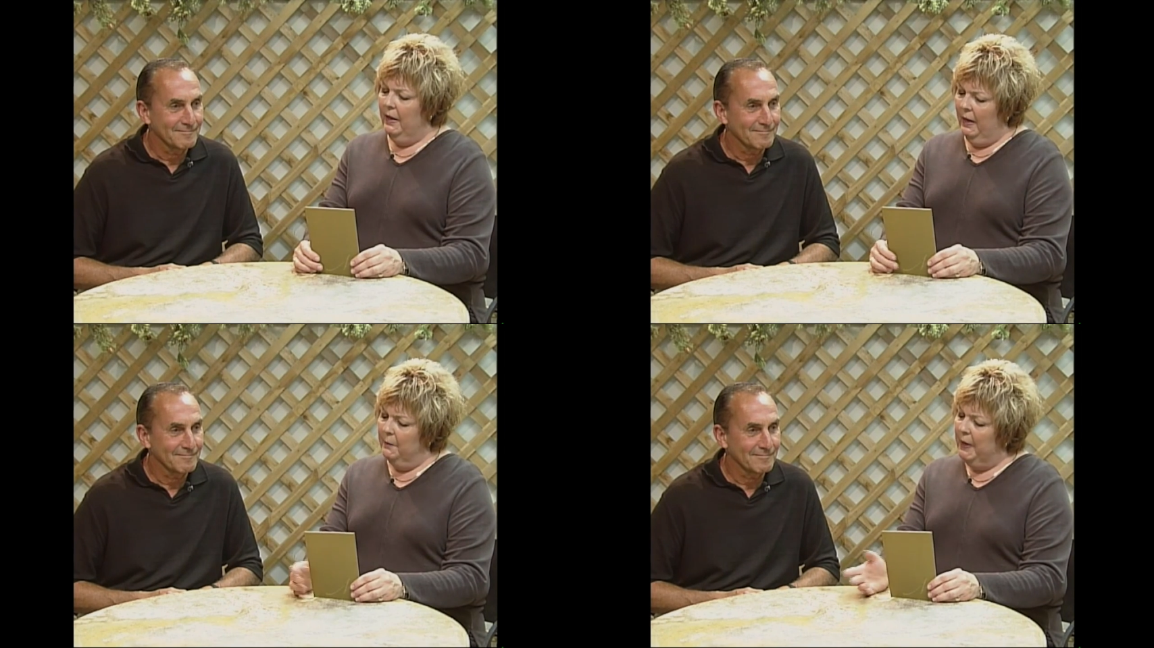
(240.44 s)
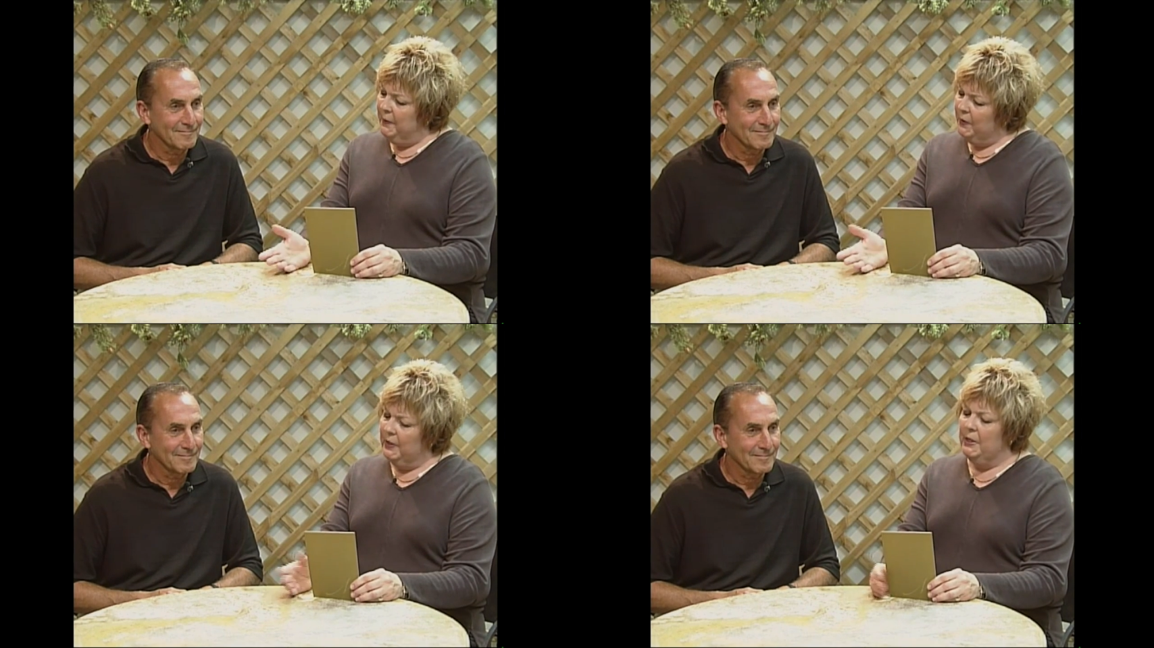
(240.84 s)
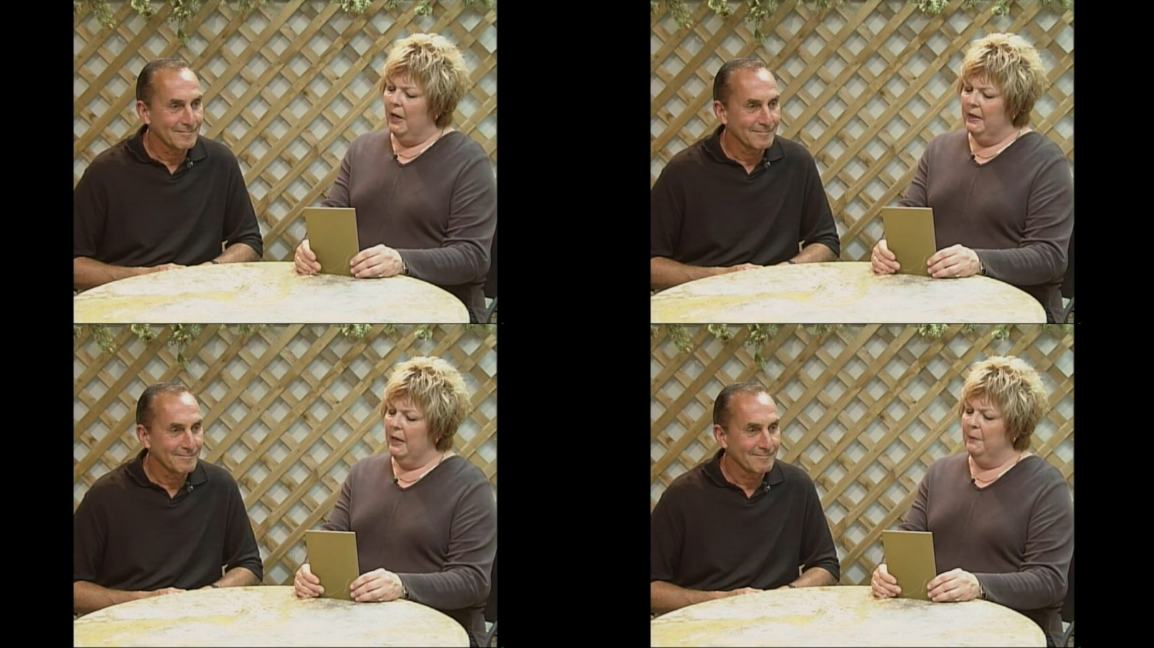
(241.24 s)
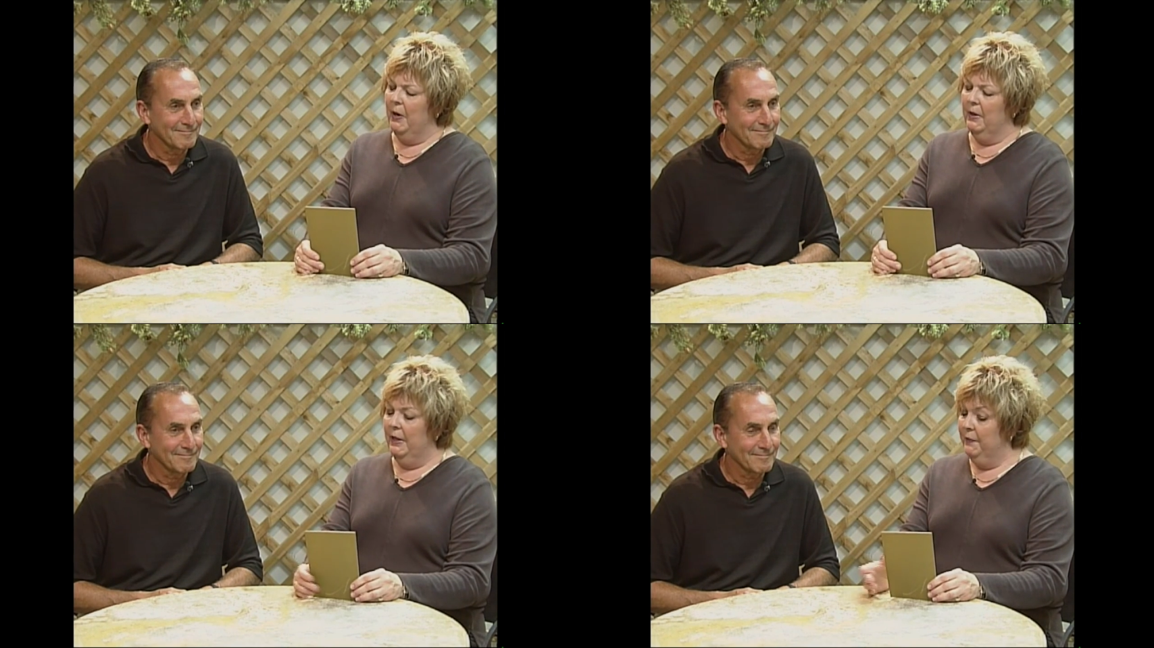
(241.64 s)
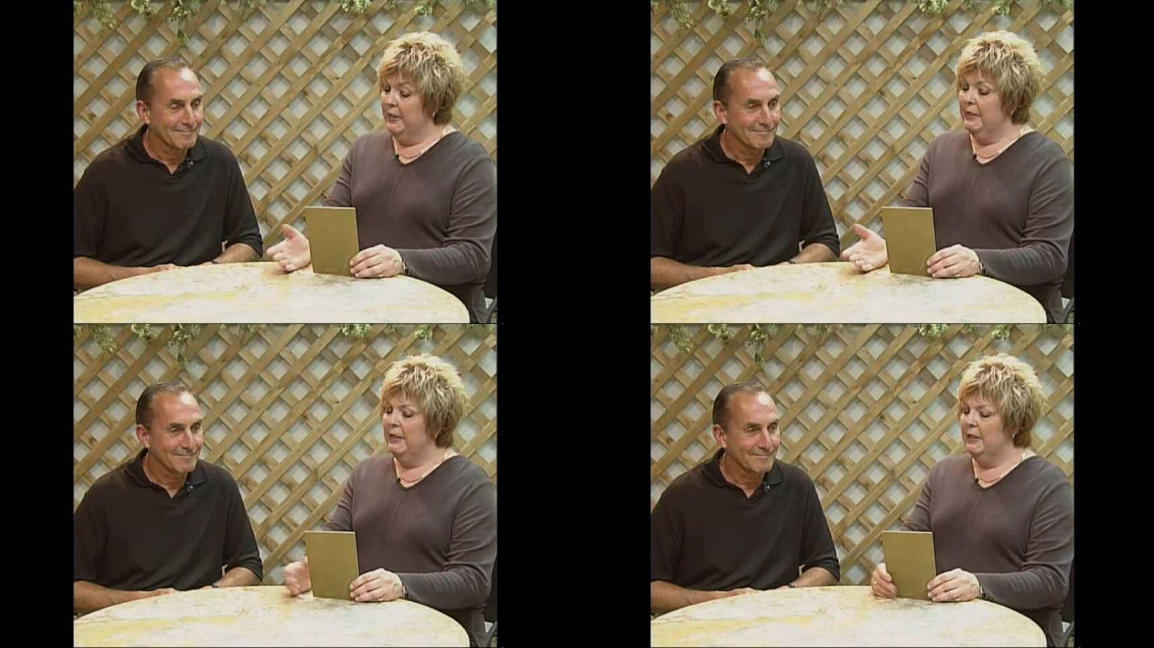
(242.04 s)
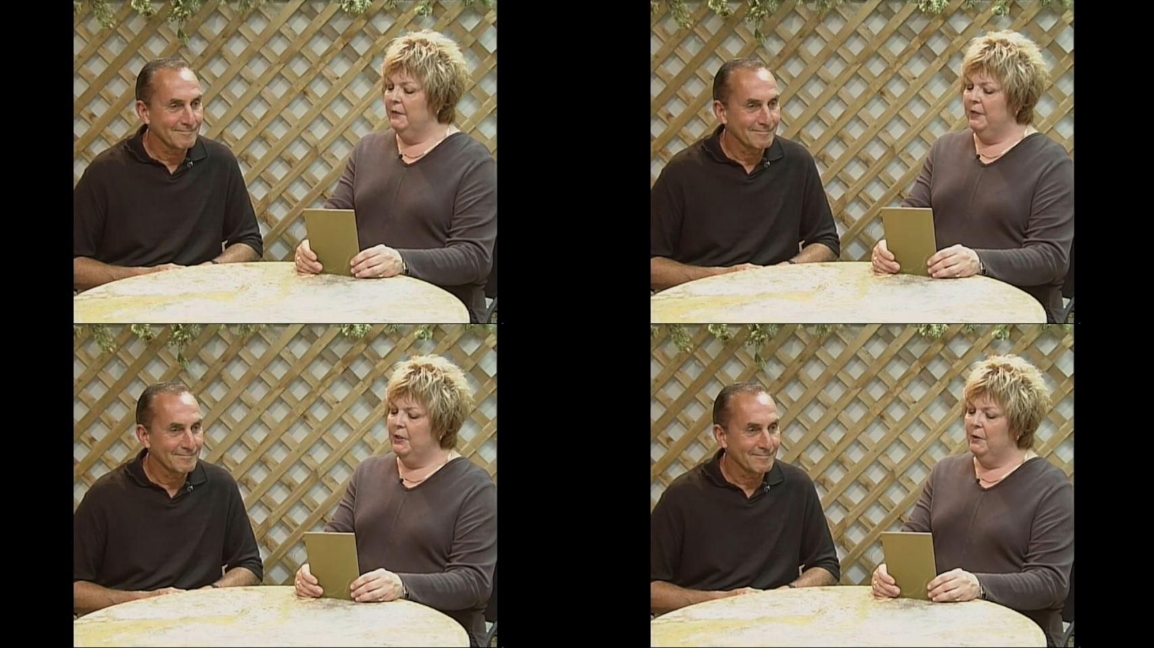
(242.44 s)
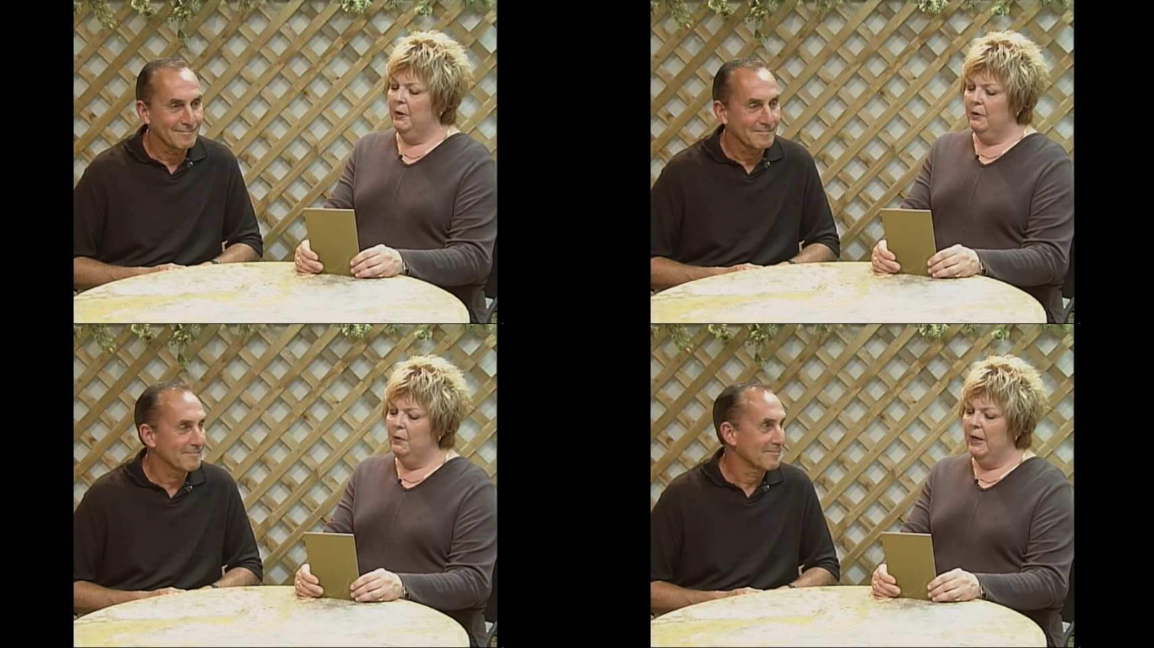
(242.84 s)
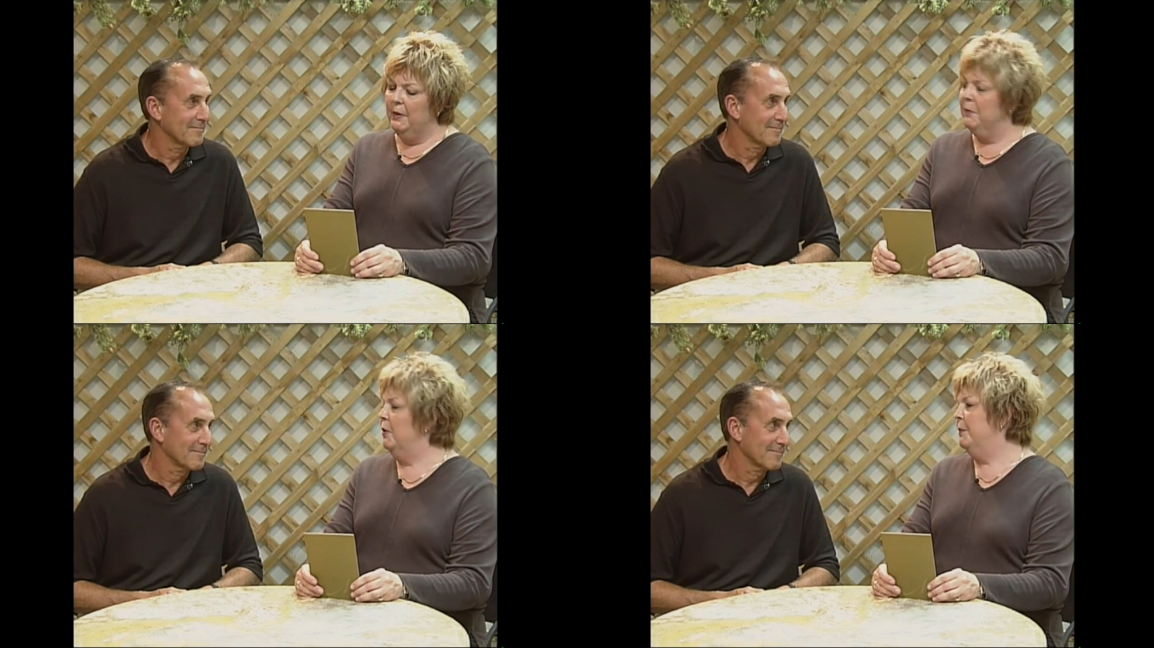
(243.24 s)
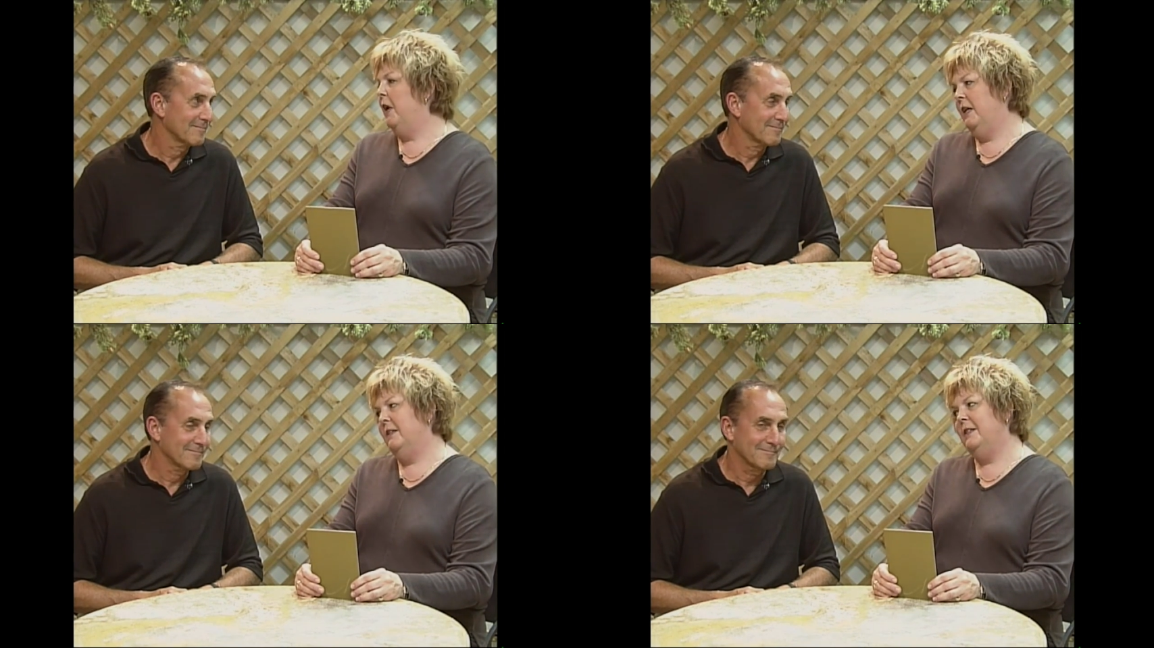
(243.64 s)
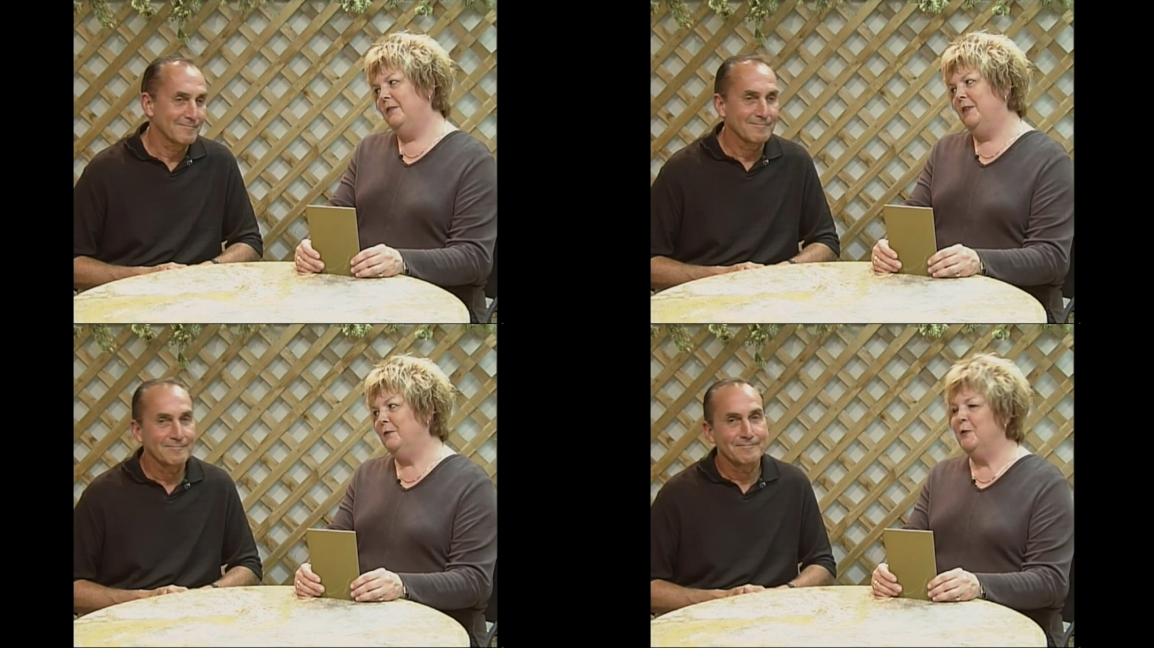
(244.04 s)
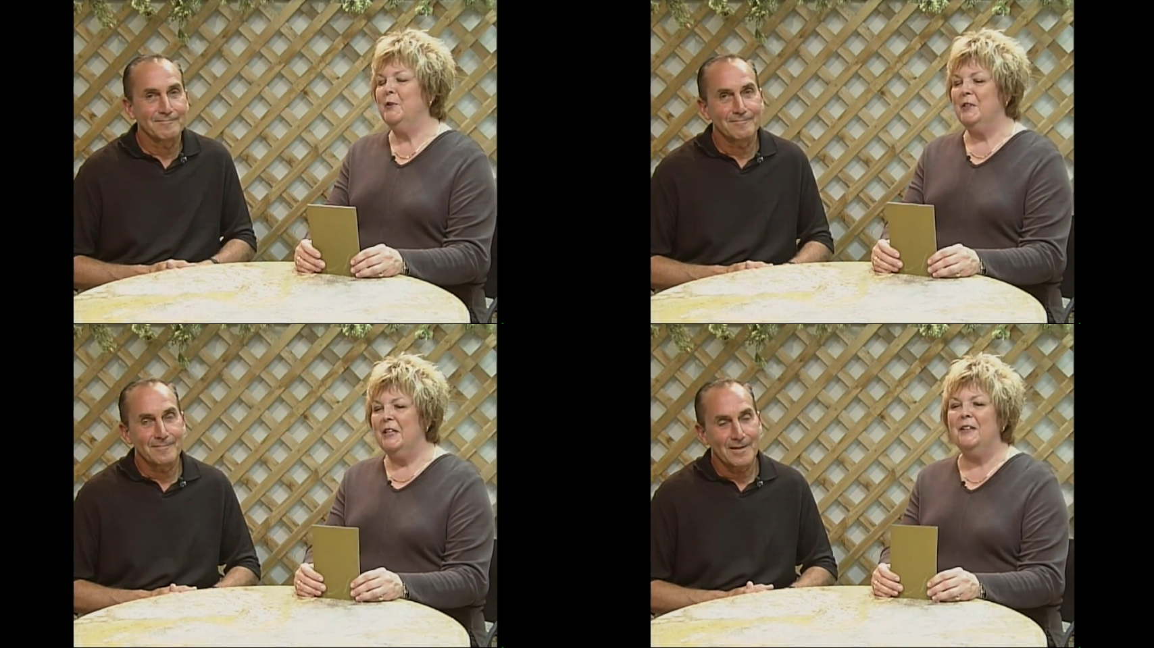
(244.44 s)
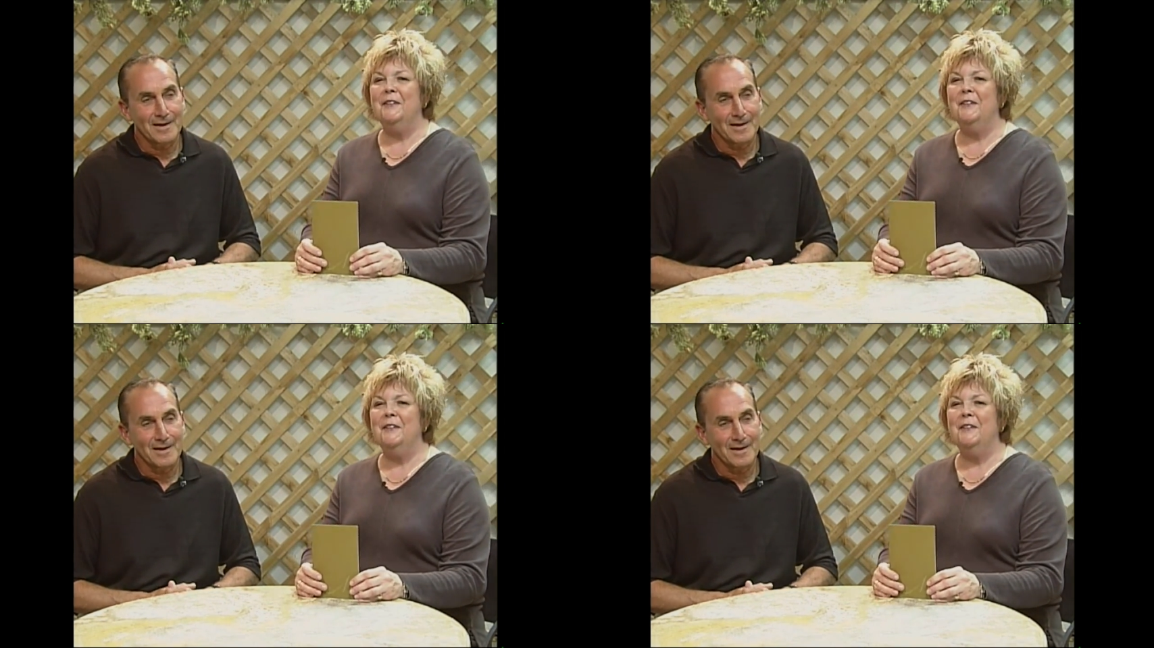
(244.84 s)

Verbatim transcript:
Speaker 1: and maybe you could talk about, if it is an individual, who had the most positive influence on